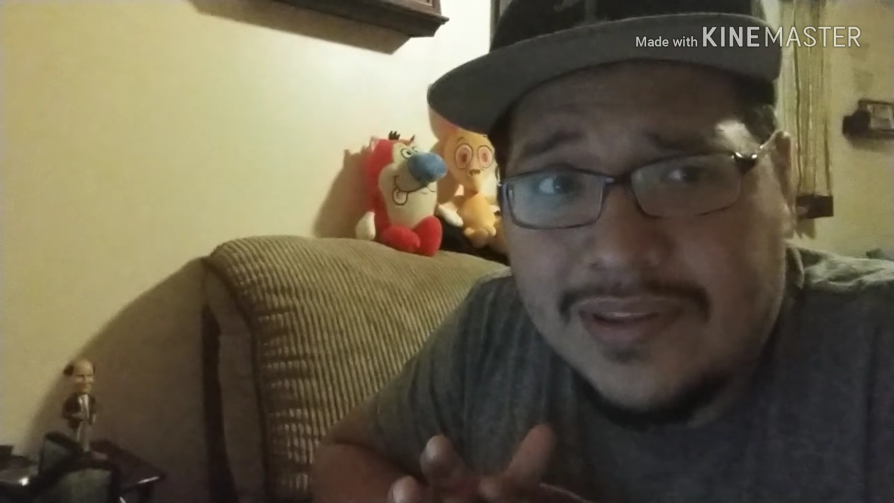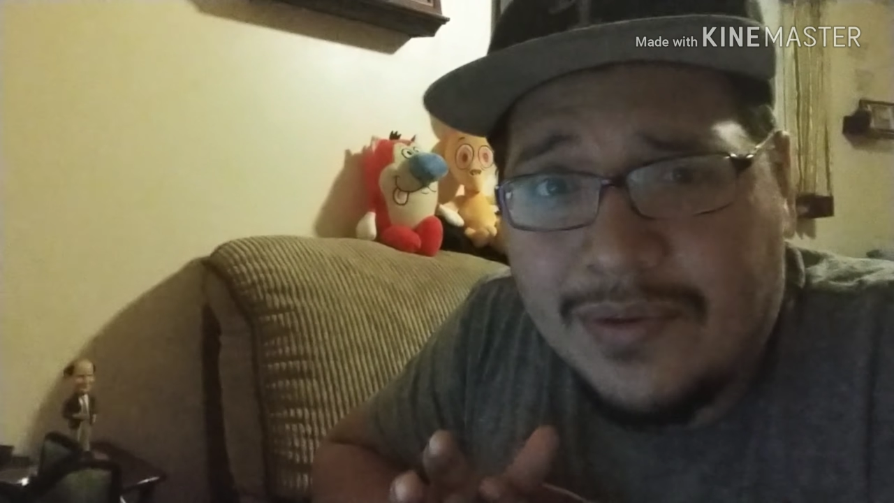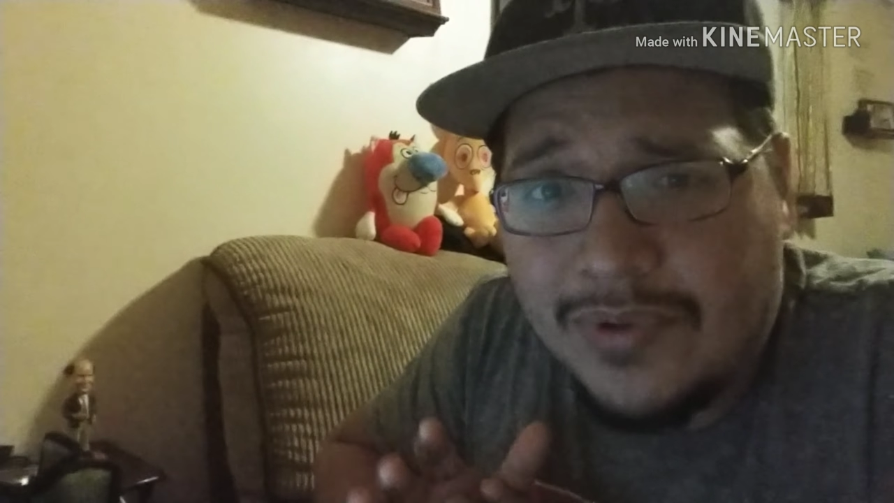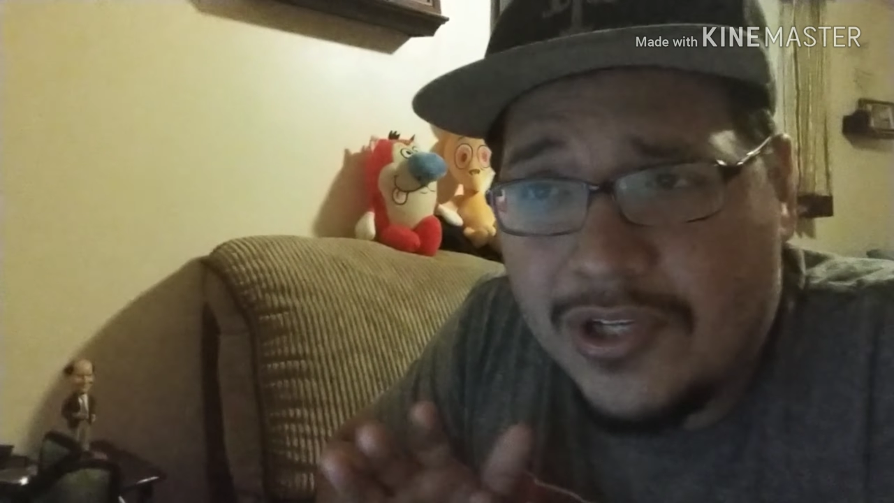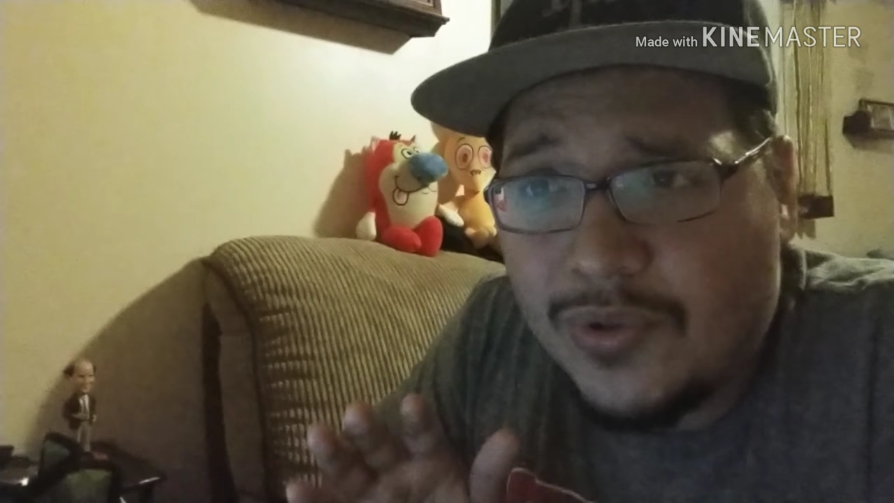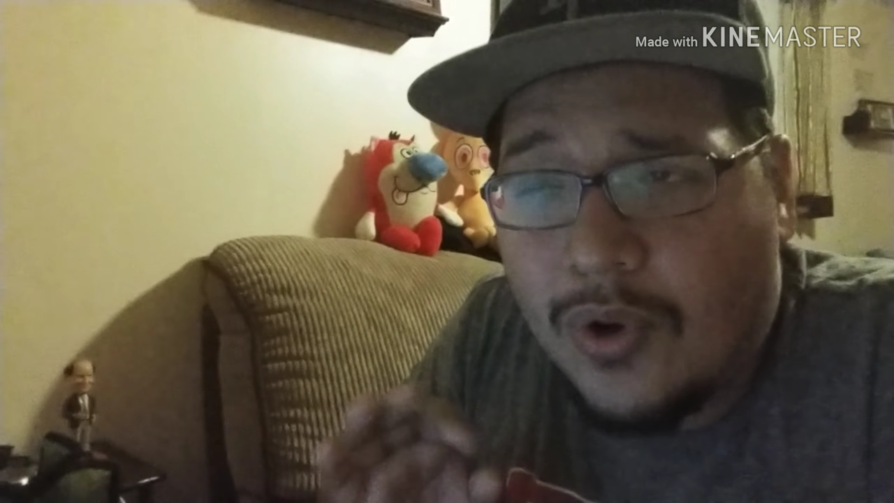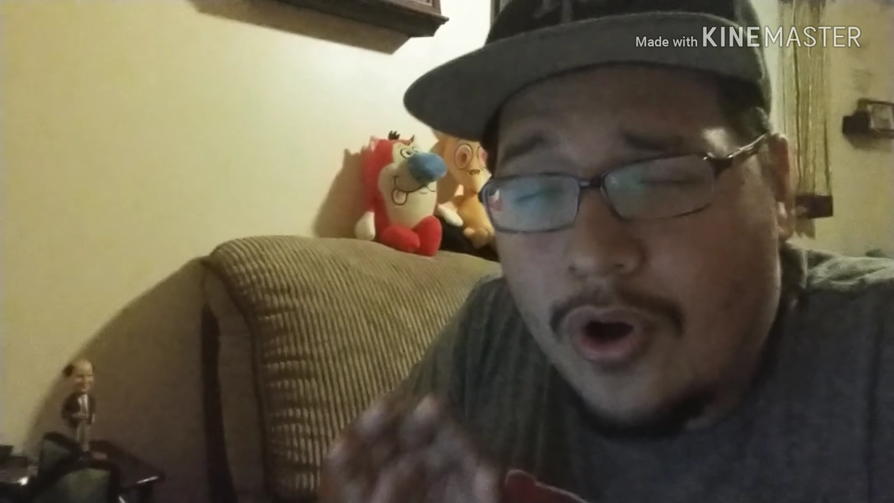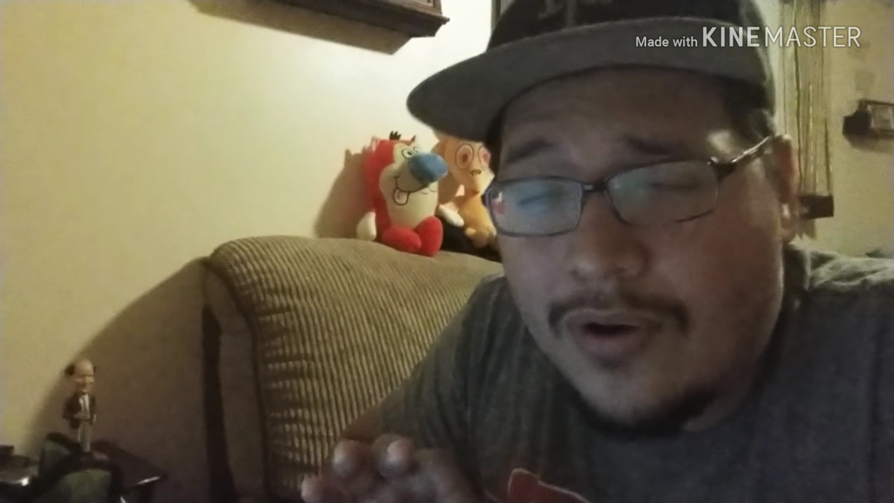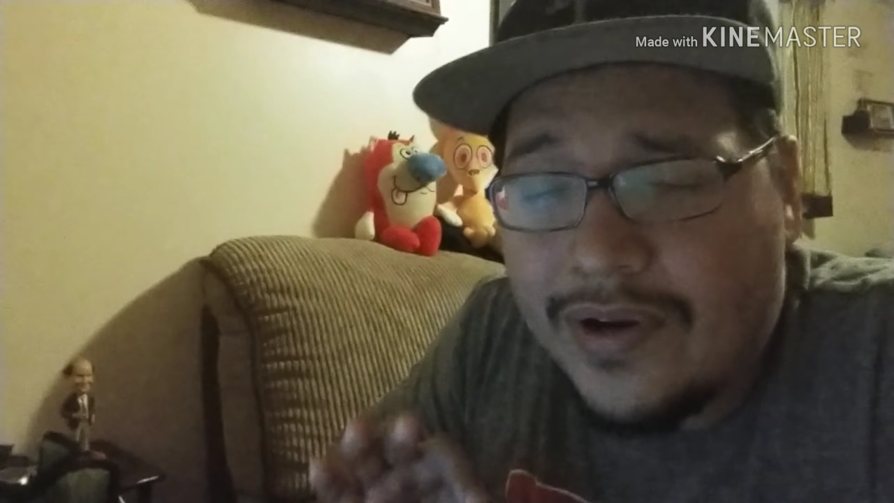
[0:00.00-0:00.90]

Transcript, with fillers: They want to do a horror